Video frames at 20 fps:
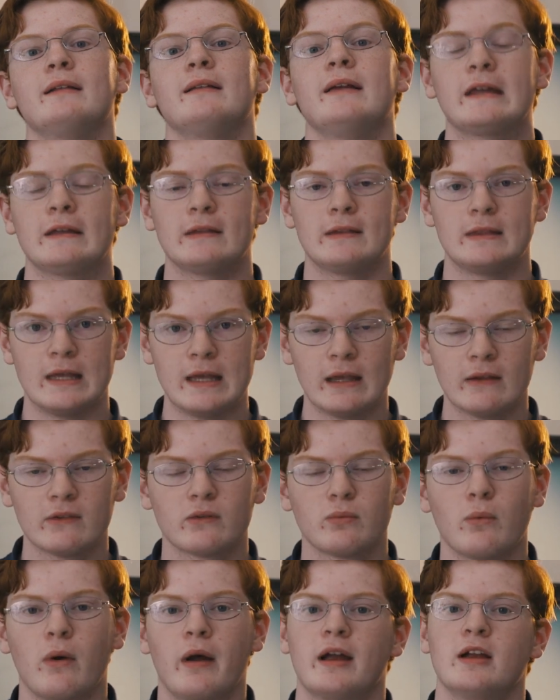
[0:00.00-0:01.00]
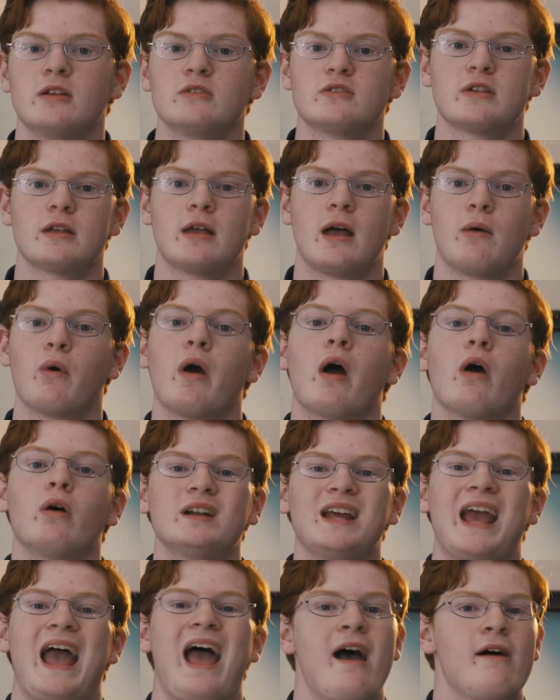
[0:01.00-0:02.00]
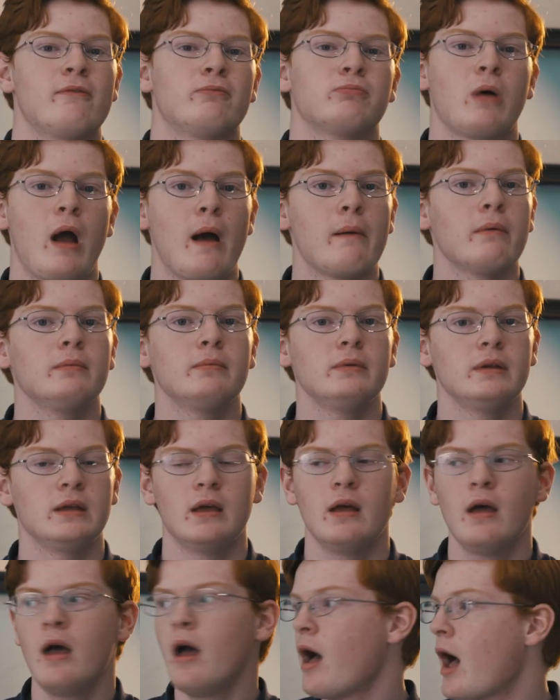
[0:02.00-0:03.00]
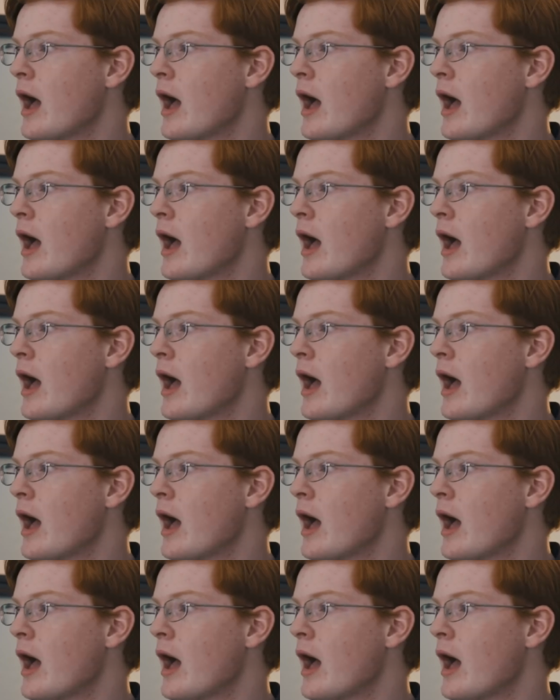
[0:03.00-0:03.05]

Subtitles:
like this, where I already have probably